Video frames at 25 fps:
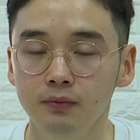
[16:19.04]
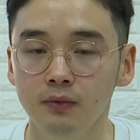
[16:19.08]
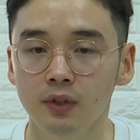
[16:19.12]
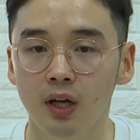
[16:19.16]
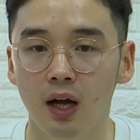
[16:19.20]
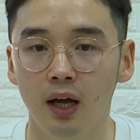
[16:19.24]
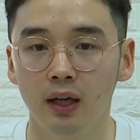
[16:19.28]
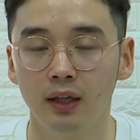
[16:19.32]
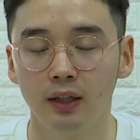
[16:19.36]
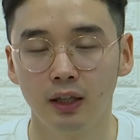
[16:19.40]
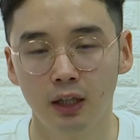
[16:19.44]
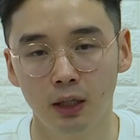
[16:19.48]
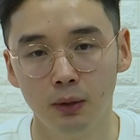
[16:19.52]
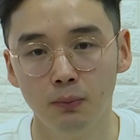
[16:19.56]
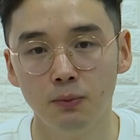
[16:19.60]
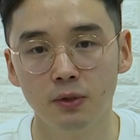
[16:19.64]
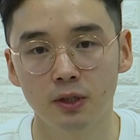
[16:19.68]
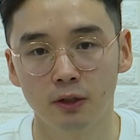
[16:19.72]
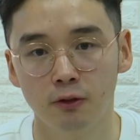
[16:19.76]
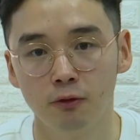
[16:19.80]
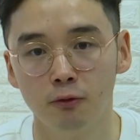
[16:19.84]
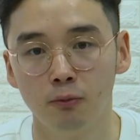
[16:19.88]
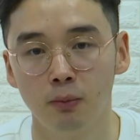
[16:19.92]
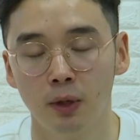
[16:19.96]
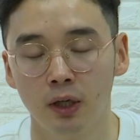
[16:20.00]
I keep
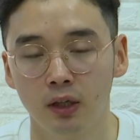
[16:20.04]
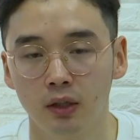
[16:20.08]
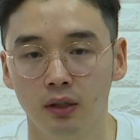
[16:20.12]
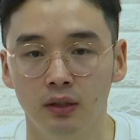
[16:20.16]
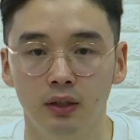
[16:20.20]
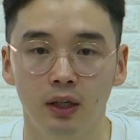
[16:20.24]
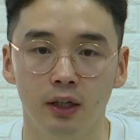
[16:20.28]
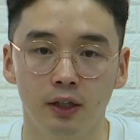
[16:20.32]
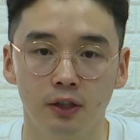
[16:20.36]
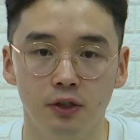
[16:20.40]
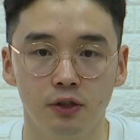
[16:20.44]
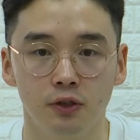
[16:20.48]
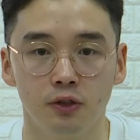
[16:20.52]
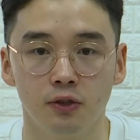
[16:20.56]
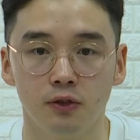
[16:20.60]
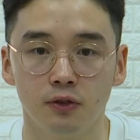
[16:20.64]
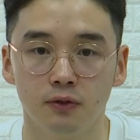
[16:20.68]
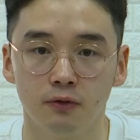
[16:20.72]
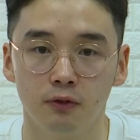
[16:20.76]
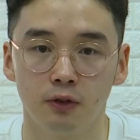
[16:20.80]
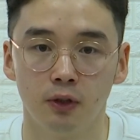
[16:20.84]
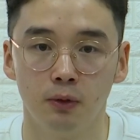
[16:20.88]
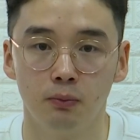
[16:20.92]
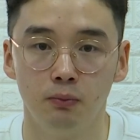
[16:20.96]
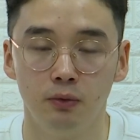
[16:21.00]
some of my connections
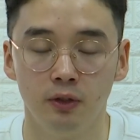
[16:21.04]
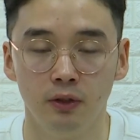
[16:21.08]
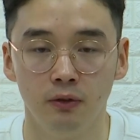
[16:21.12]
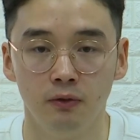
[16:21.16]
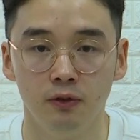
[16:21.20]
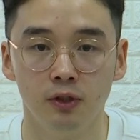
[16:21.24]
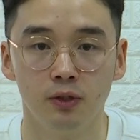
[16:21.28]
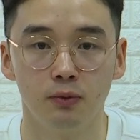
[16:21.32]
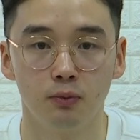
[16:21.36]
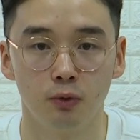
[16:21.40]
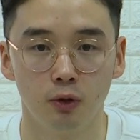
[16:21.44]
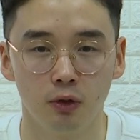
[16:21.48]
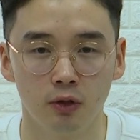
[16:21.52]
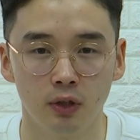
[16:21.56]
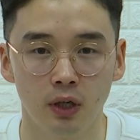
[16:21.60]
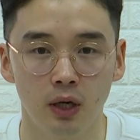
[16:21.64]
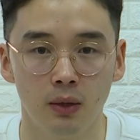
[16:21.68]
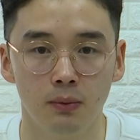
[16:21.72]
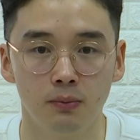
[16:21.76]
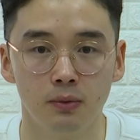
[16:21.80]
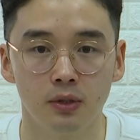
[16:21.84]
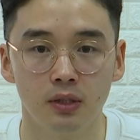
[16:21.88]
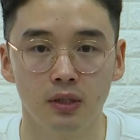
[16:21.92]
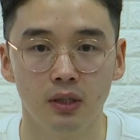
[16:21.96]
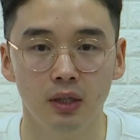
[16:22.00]
from previous
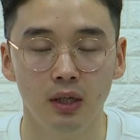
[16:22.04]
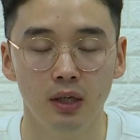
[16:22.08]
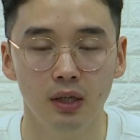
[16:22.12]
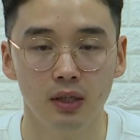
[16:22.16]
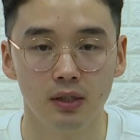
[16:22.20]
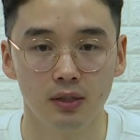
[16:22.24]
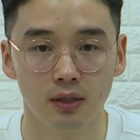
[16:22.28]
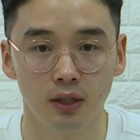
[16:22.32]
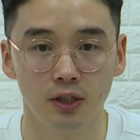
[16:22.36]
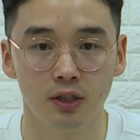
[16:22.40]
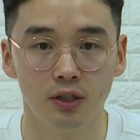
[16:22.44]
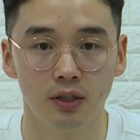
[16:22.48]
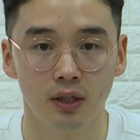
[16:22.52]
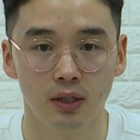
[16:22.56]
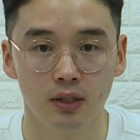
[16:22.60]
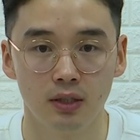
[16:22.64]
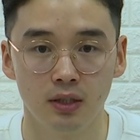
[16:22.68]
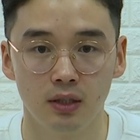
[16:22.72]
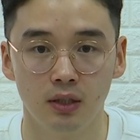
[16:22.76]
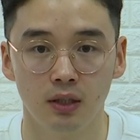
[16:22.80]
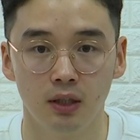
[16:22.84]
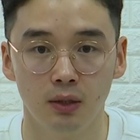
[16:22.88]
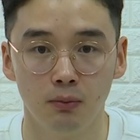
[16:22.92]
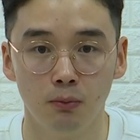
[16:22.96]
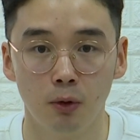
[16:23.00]
programs, such as
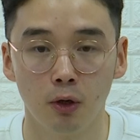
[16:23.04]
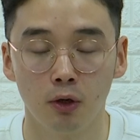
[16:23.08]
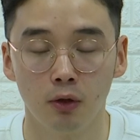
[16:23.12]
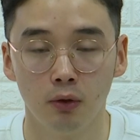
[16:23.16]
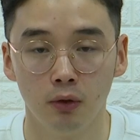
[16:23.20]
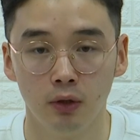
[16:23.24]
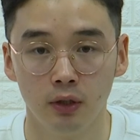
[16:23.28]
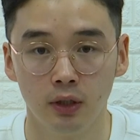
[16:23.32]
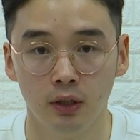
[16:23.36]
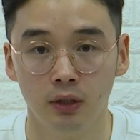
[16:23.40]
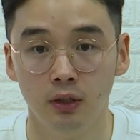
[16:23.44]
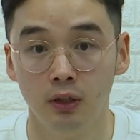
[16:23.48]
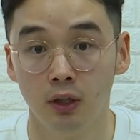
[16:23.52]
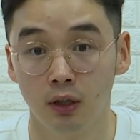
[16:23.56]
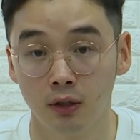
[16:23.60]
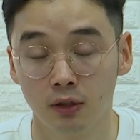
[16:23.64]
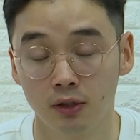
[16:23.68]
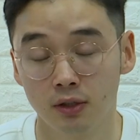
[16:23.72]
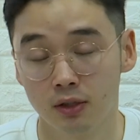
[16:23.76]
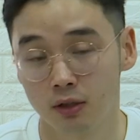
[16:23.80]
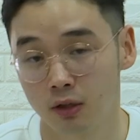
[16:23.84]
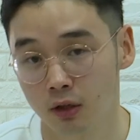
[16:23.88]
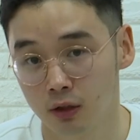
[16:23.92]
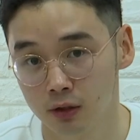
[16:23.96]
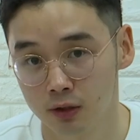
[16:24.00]
the Mongolian Young
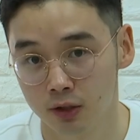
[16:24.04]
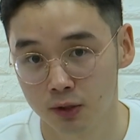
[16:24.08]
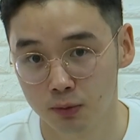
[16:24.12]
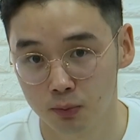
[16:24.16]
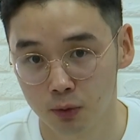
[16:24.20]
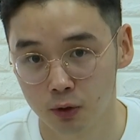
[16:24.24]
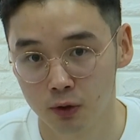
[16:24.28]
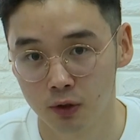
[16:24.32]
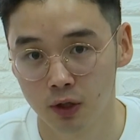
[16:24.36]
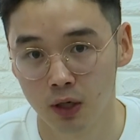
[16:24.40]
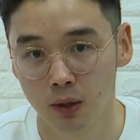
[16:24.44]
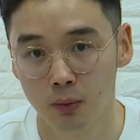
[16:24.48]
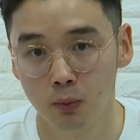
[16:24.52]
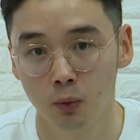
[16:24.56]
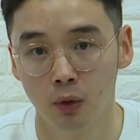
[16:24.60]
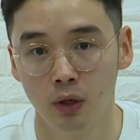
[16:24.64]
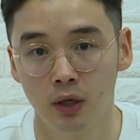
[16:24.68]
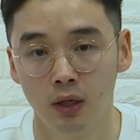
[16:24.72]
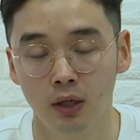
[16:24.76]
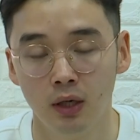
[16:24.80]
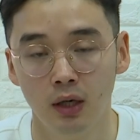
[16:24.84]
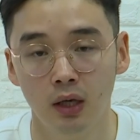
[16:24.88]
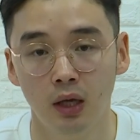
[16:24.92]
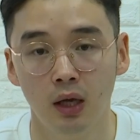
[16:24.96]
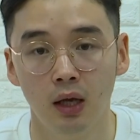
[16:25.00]
Scholars Program,
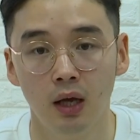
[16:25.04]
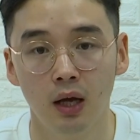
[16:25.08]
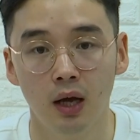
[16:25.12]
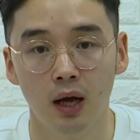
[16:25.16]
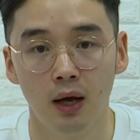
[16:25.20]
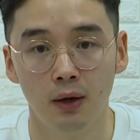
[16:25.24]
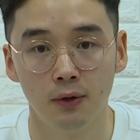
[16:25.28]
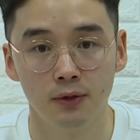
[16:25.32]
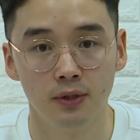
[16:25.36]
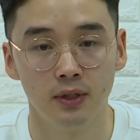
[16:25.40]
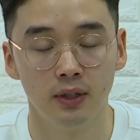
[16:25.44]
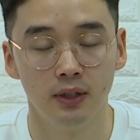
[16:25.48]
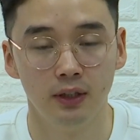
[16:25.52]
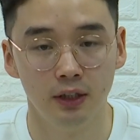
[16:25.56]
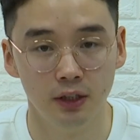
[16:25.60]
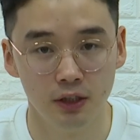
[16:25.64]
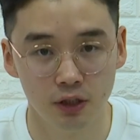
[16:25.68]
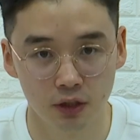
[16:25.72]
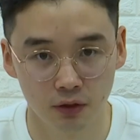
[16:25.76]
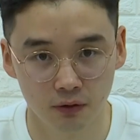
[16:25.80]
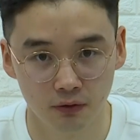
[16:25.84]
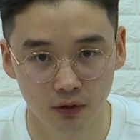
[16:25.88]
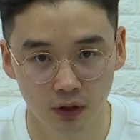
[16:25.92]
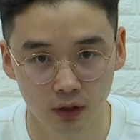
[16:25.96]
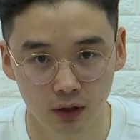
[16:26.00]
where I was a
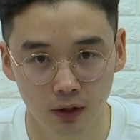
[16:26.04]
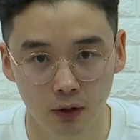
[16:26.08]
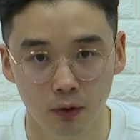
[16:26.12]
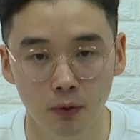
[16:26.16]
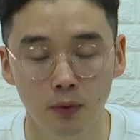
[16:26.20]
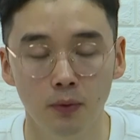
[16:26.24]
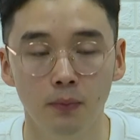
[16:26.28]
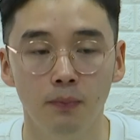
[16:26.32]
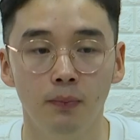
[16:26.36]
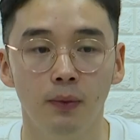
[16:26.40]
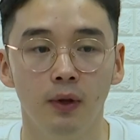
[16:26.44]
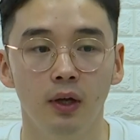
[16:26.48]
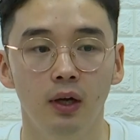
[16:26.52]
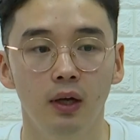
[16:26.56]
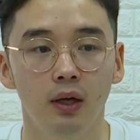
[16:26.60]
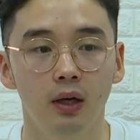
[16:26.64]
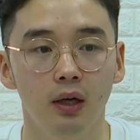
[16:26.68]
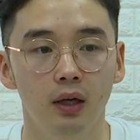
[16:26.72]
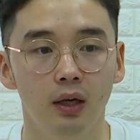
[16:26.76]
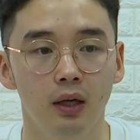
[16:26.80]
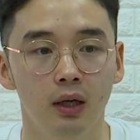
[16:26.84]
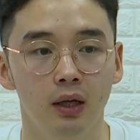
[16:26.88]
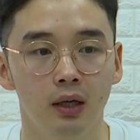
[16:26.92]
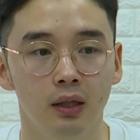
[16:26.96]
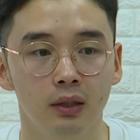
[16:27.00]
teaching fellow.
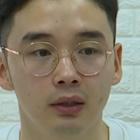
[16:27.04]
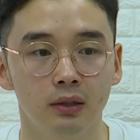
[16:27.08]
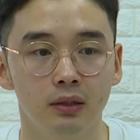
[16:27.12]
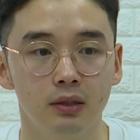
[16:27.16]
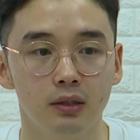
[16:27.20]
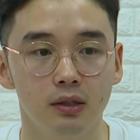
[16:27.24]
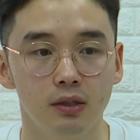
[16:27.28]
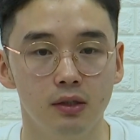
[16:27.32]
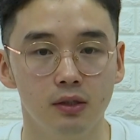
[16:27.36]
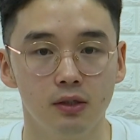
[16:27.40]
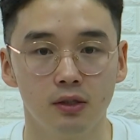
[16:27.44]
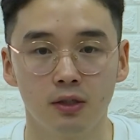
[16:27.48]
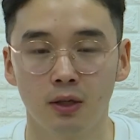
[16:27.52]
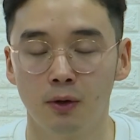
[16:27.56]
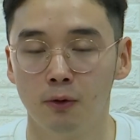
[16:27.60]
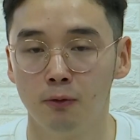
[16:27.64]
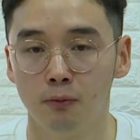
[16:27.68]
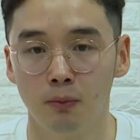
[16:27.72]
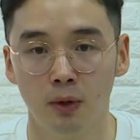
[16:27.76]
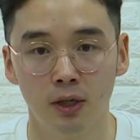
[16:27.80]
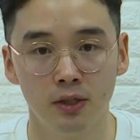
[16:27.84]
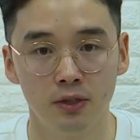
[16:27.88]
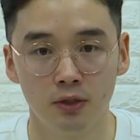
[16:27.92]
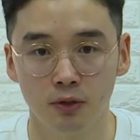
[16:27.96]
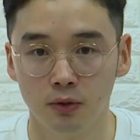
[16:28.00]
And some of
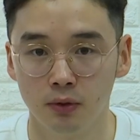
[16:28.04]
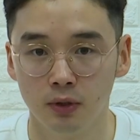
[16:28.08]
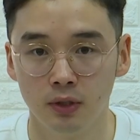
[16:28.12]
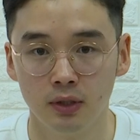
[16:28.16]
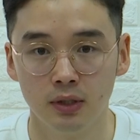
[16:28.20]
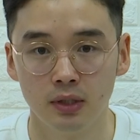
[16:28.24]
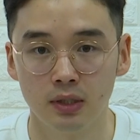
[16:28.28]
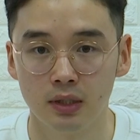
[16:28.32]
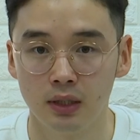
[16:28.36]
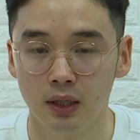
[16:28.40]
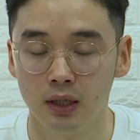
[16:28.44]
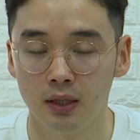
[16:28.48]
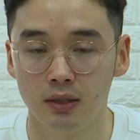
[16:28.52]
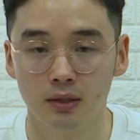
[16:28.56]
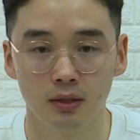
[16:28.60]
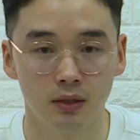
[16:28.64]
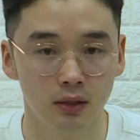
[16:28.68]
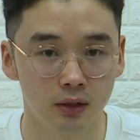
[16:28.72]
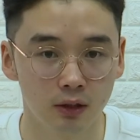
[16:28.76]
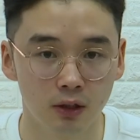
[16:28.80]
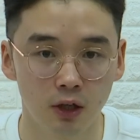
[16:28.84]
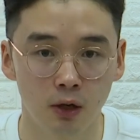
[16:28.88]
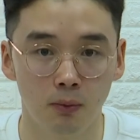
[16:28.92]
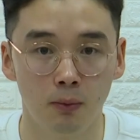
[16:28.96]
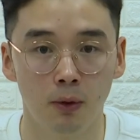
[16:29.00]
my students, they
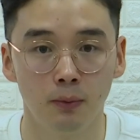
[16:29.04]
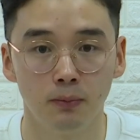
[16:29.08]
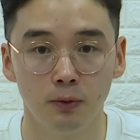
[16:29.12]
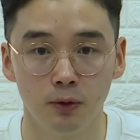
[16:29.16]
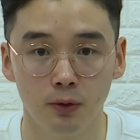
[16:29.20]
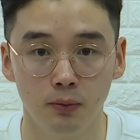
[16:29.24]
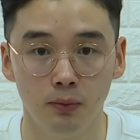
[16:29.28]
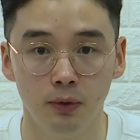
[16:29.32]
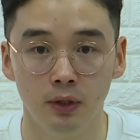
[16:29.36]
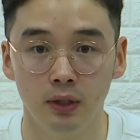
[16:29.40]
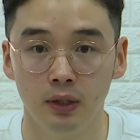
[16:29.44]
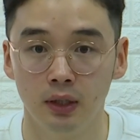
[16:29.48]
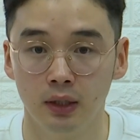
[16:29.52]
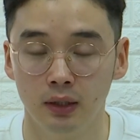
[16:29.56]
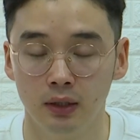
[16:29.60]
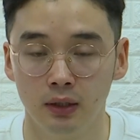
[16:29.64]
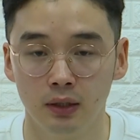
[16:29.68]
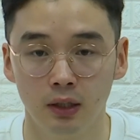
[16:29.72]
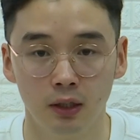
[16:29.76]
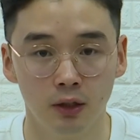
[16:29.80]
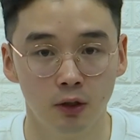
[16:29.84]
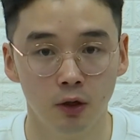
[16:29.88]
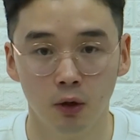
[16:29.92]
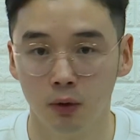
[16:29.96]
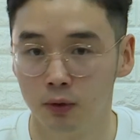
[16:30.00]
still come up to me and
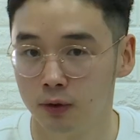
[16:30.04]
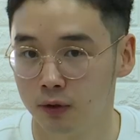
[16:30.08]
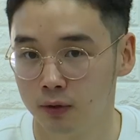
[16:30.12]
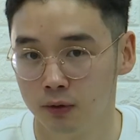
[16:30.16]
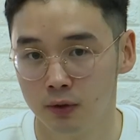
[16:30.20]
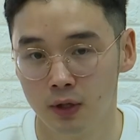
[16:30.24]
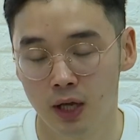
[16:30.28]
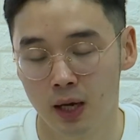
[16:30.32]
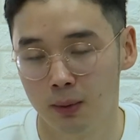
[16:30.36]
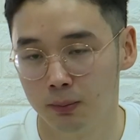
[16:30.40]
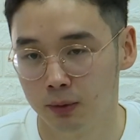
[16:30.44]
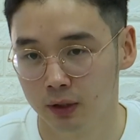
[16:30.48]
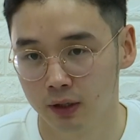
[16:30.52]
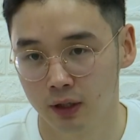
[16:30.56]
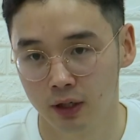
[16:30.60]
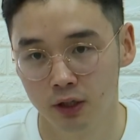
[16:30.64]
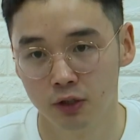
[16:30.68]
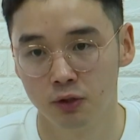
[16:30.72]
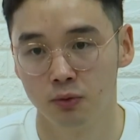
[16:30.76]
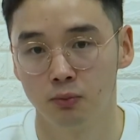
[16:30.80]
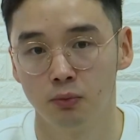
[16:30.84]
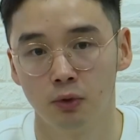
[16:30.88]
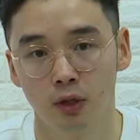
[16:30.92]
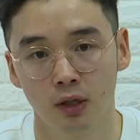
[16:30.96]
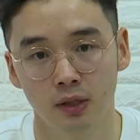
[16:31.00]
they're going through the
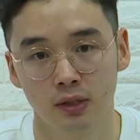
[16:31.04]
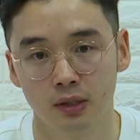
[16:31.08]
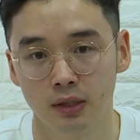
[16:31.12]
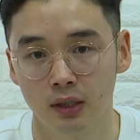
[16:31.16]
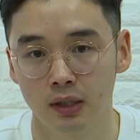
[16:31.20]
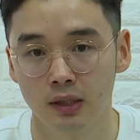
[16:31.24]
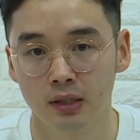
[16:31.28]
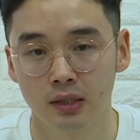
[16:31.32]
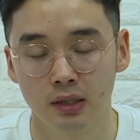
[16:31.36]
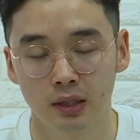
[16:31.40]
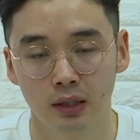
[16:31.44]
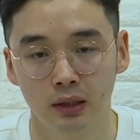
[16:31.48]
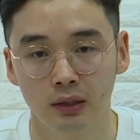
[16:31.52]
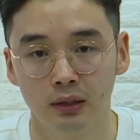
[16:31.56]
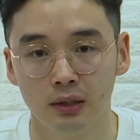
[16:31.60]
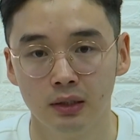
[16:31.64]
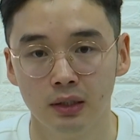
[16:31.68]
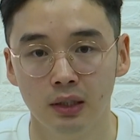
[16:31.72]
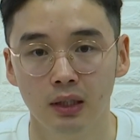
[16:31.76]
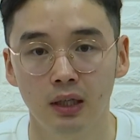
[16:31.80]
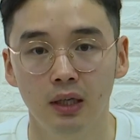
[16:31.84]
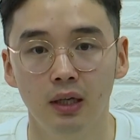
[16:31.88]
application process. And